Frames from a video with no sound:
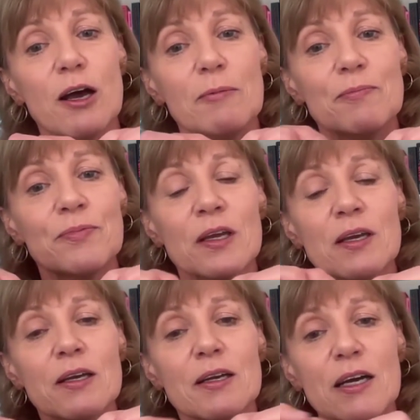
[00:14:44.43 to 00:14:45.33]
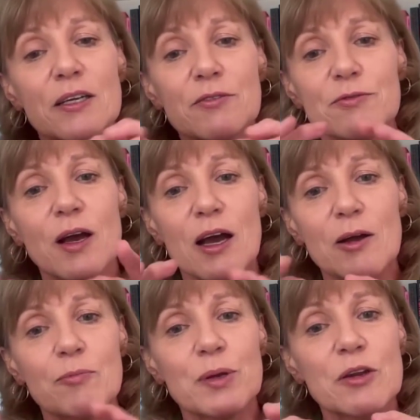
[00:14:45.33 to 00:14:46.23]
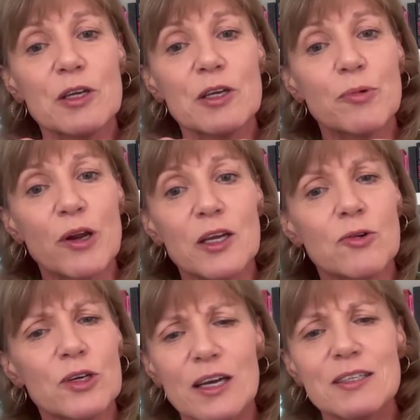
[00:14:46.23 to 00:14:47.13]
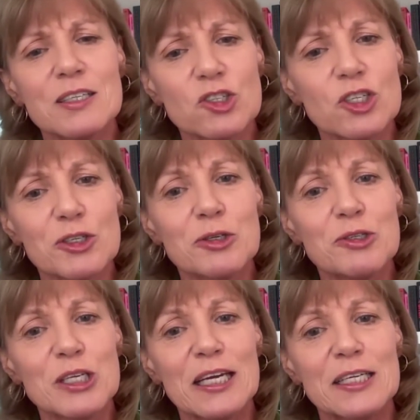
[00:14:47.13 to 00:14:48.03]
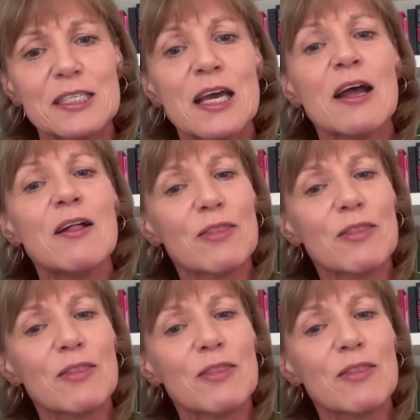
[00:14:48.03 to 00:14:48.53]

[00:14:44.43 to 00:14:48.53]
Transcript: kind of period break on it. I think it's just 2 days.